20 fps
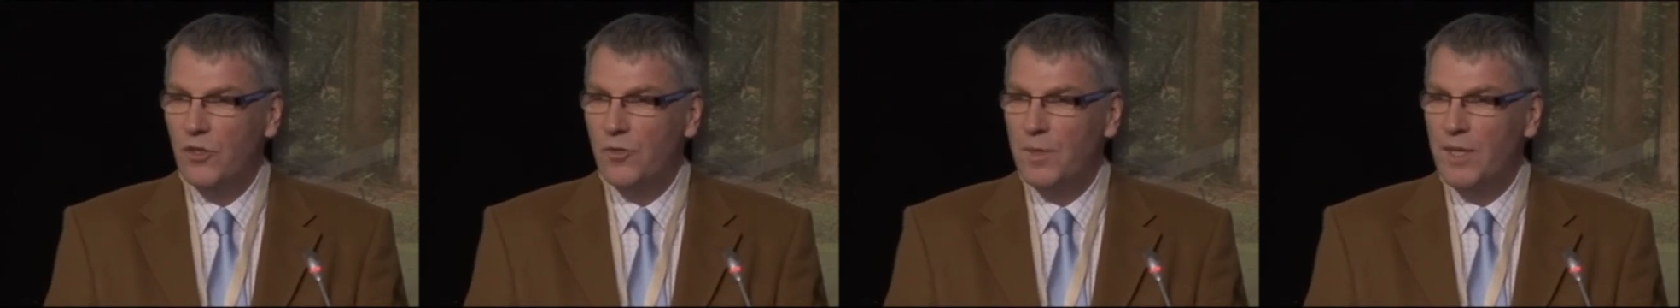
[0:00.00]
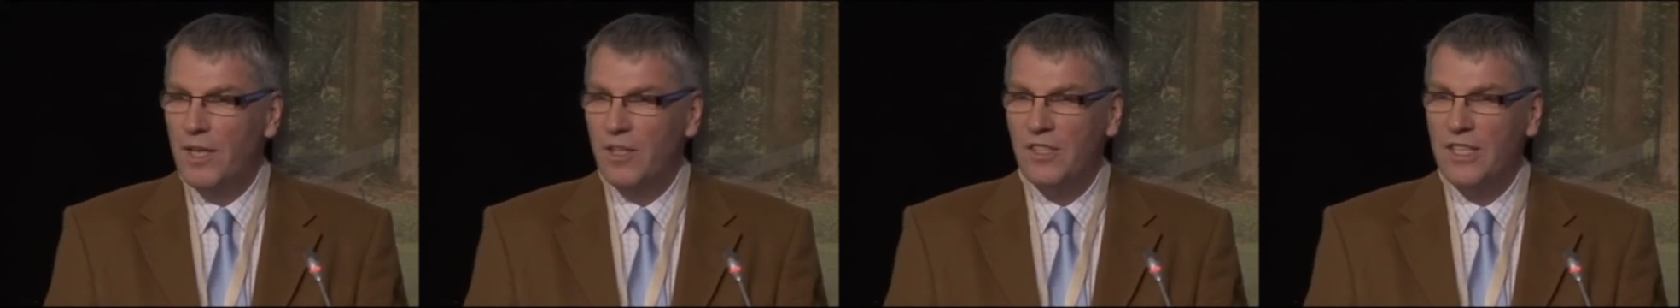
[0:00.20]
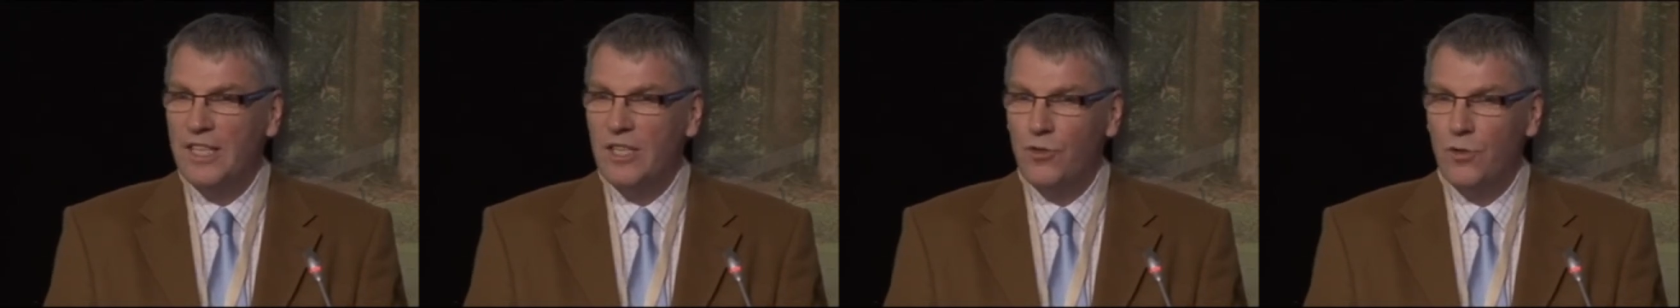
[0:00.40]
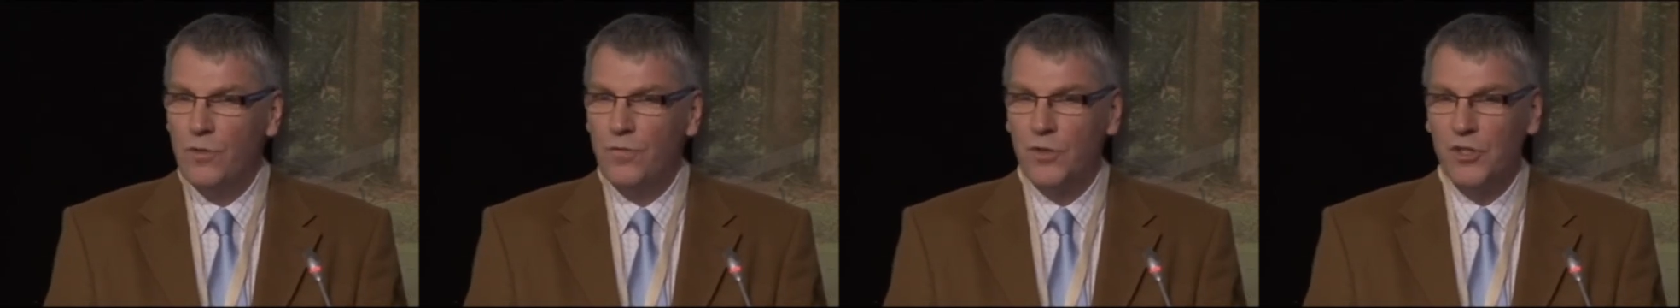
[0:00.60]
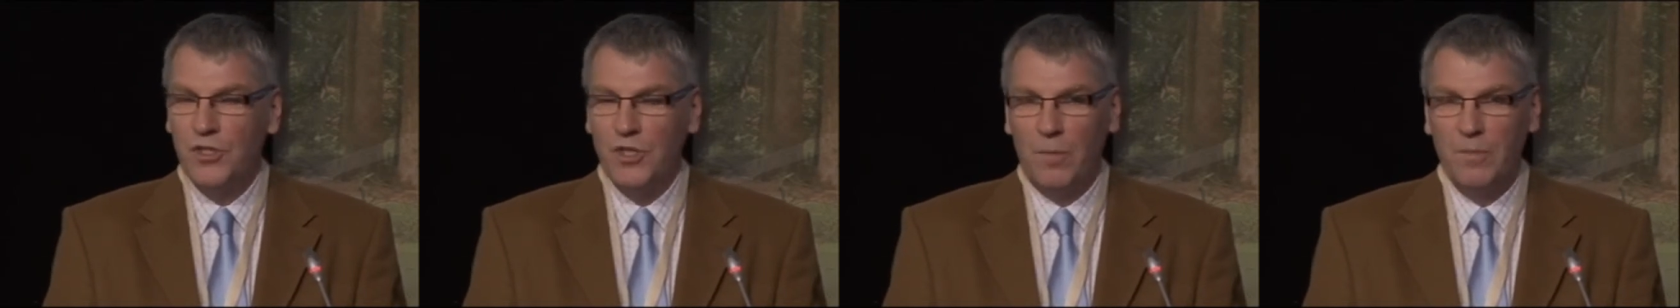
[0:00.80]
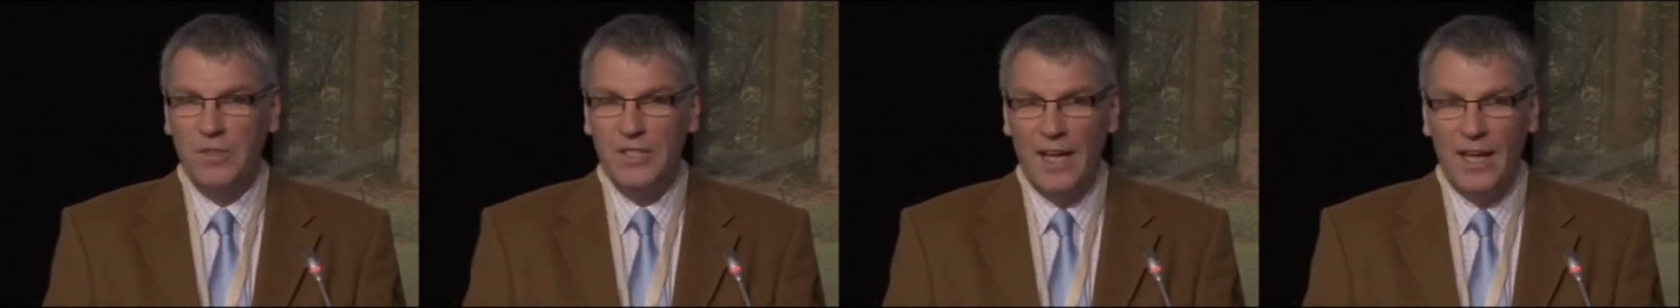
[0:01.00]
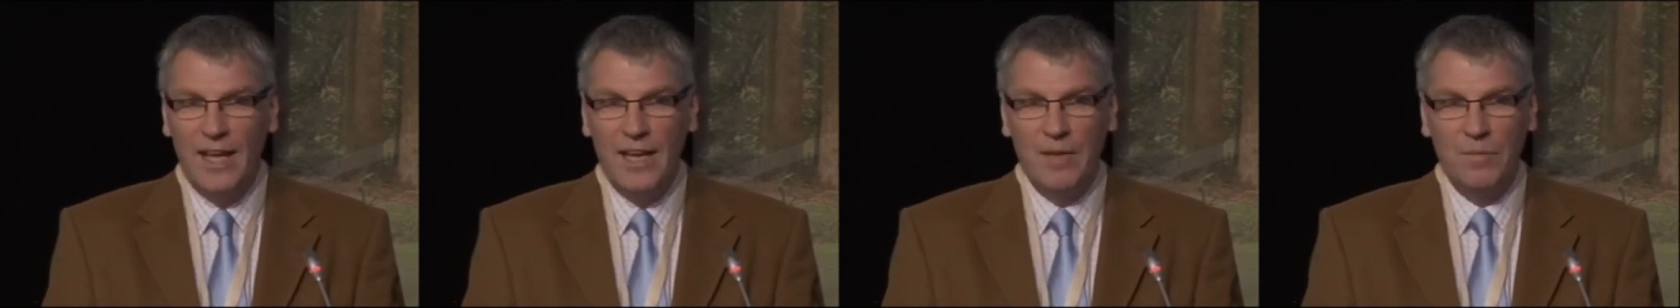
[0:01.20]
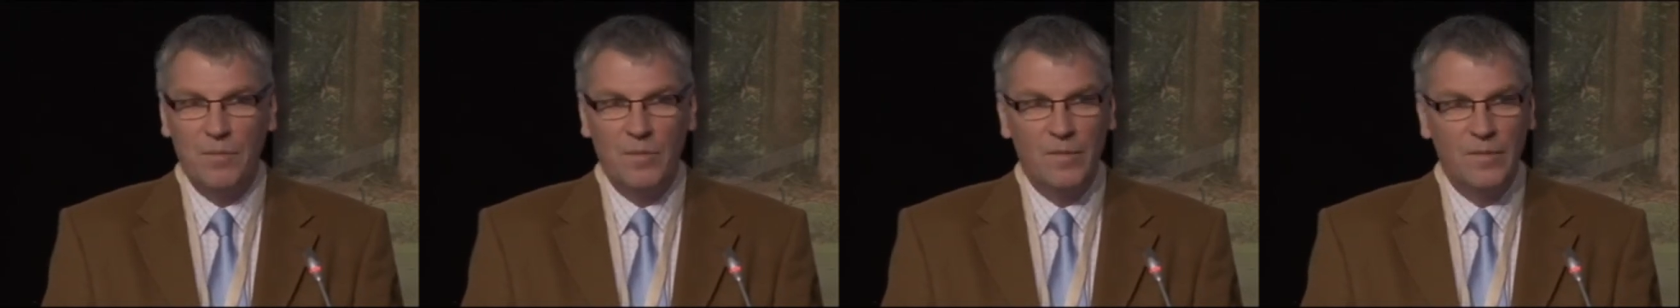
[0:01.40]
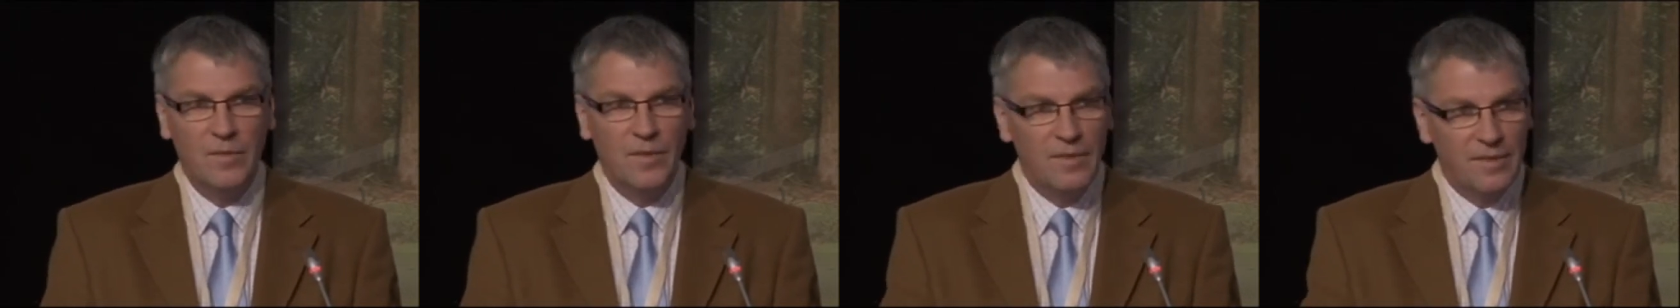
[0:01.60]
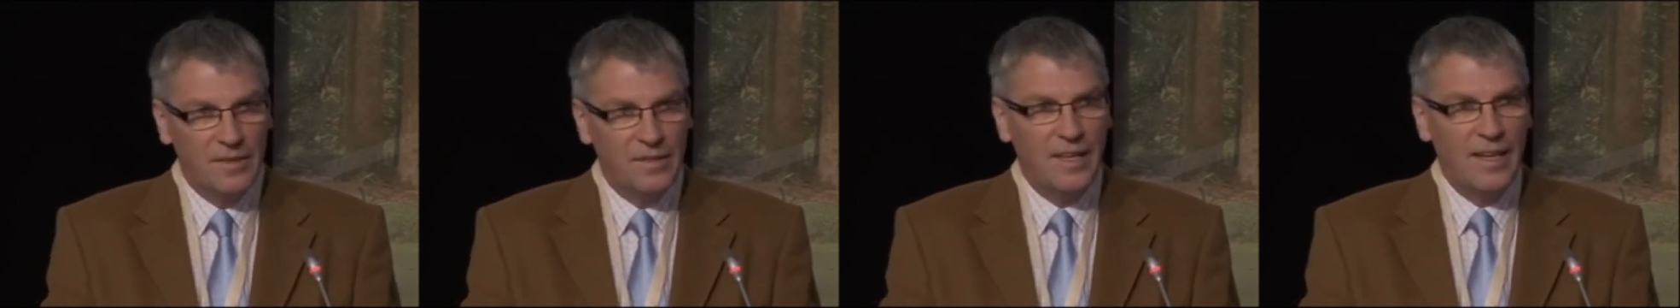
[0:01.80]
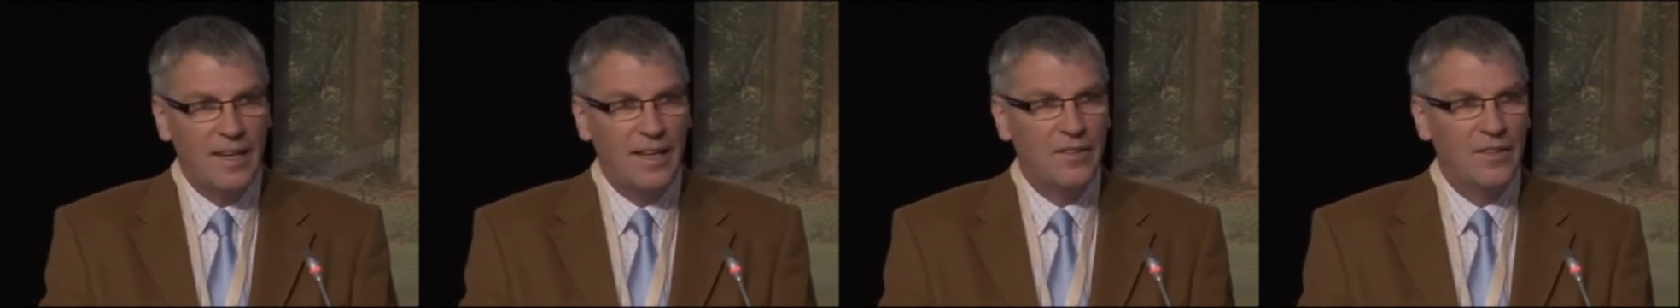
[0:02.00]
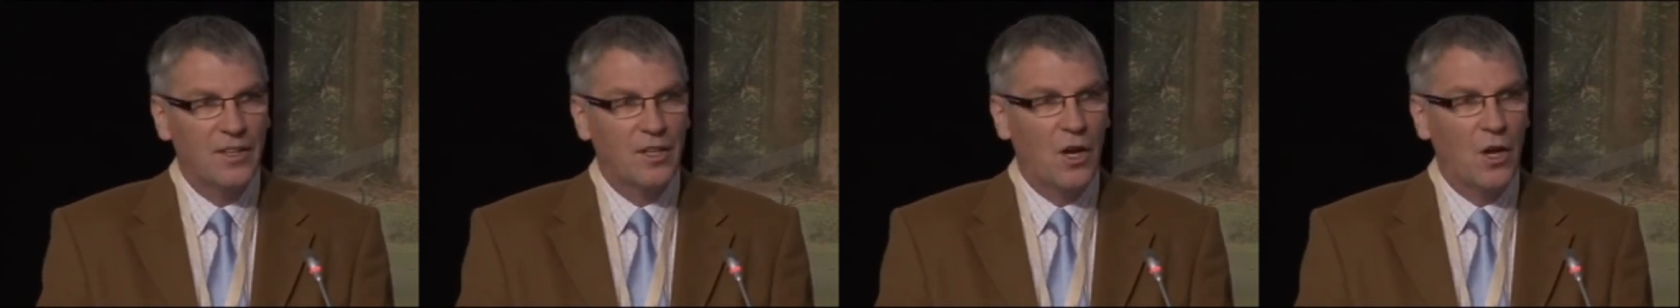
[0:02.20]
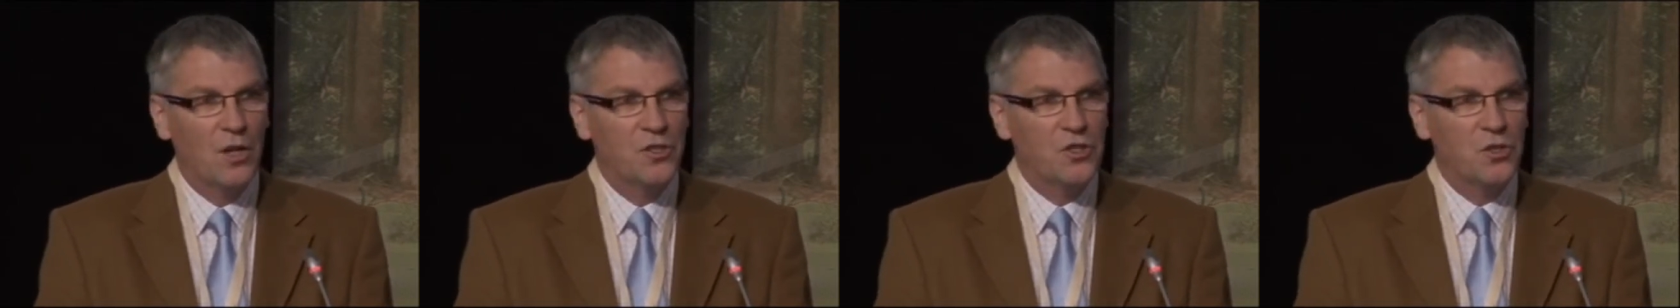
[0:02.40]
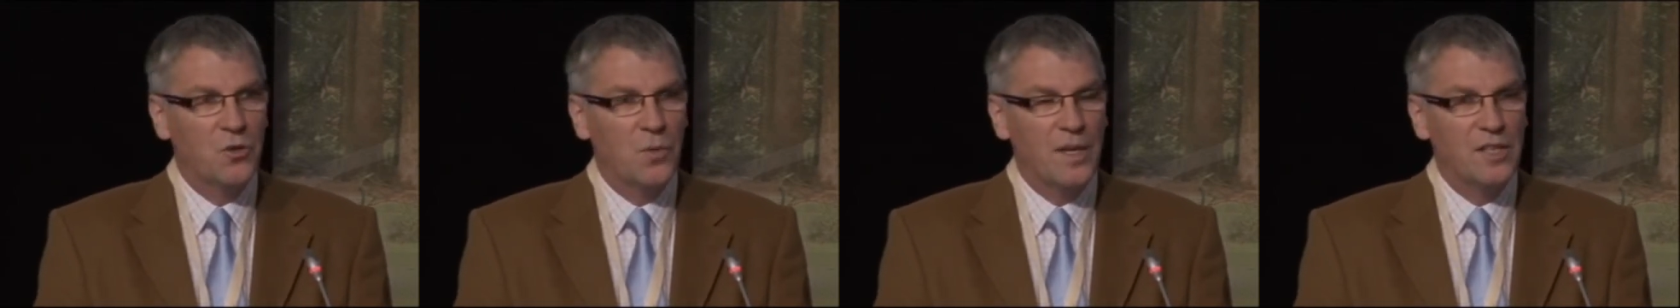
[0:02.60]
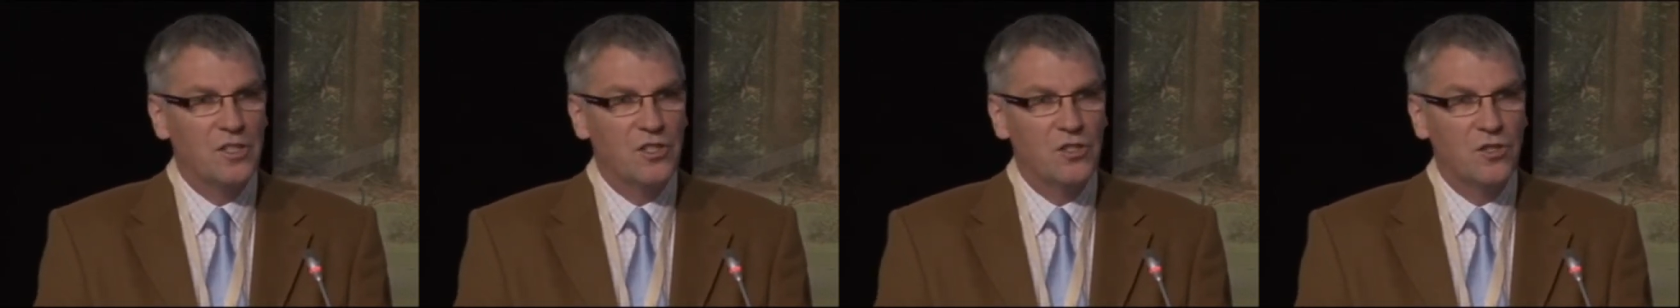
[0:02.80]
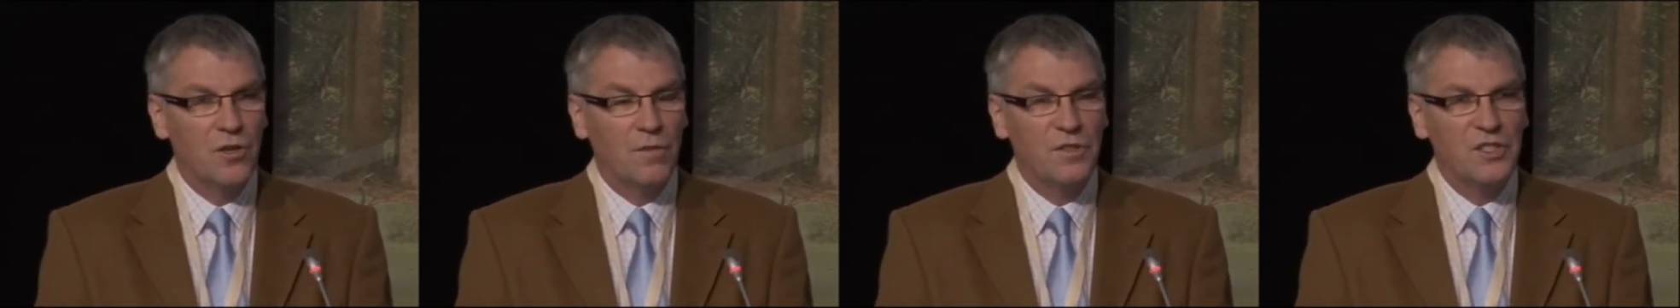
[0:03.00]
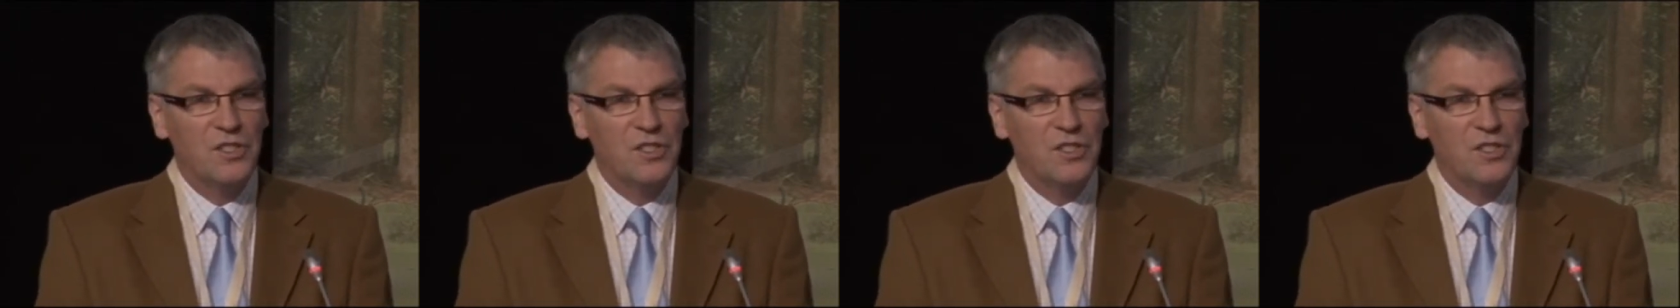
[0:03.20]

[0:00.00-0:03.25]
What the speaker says: because he knew for some time the consequences of his